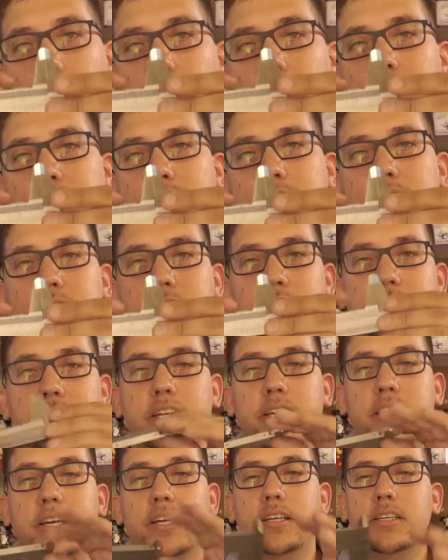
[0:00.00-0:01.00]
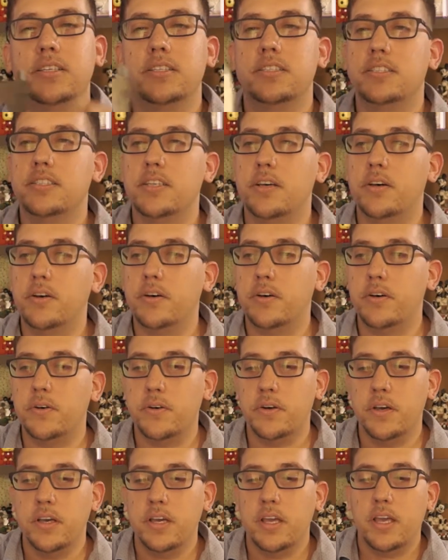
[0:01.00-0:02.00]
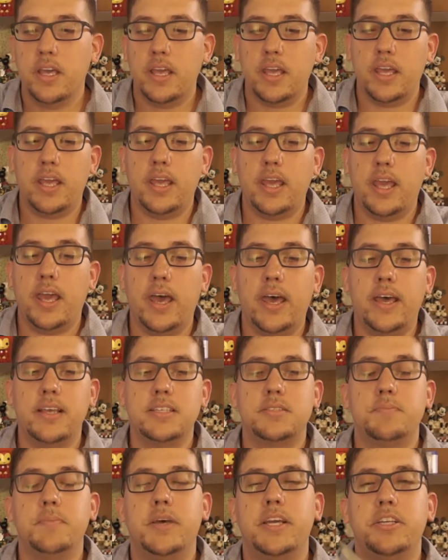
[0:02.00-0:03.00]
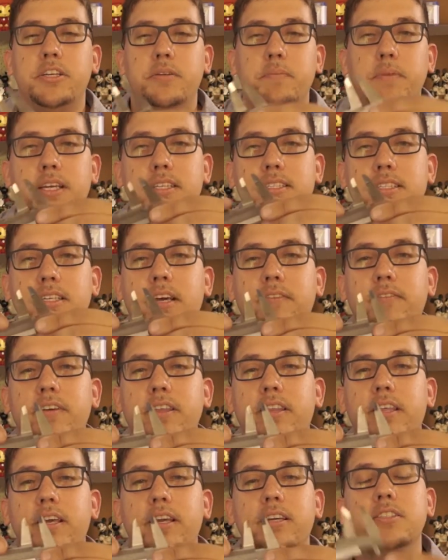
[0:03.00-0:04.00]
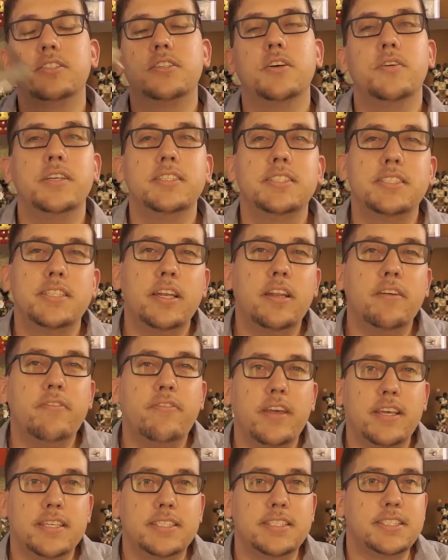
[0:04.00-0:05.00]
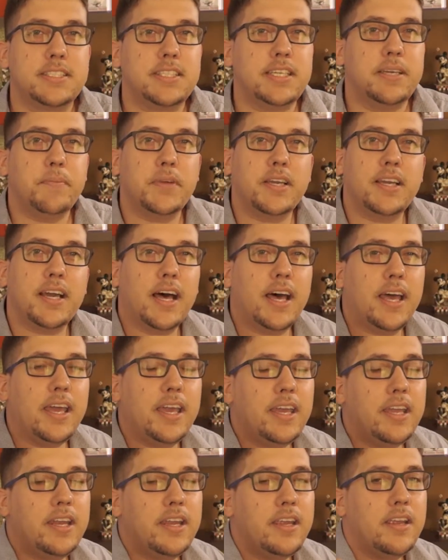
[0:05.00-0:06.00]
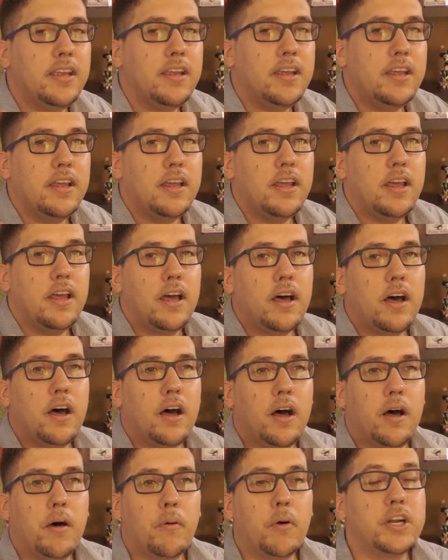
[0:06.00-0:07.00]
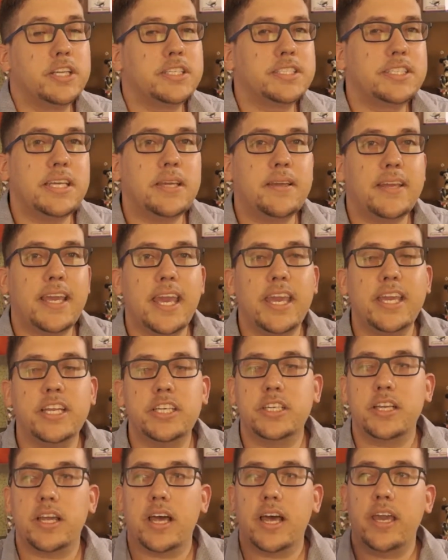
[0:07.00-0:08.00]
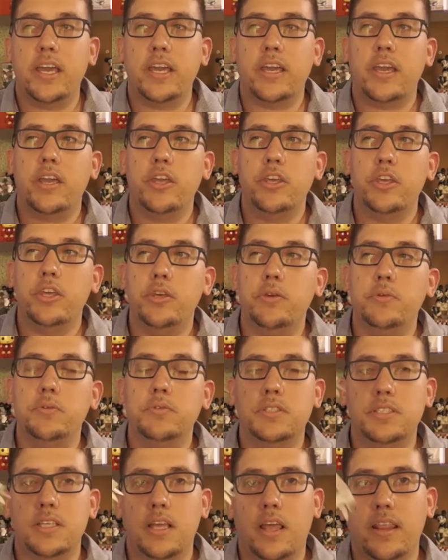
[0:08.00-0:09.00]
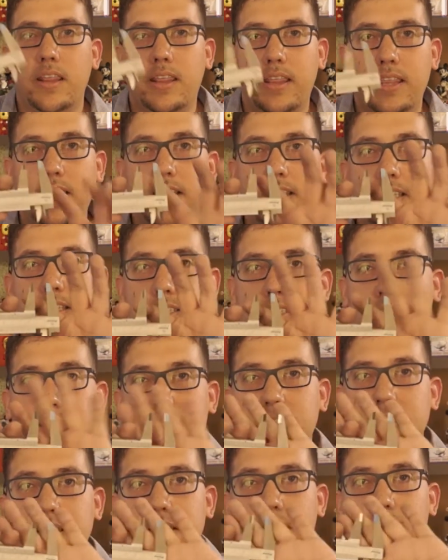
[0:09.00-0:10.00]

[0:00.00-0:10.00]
He's an engineer, so it has measurements and everything. So instead of a seam guide or a seam gauge, I use these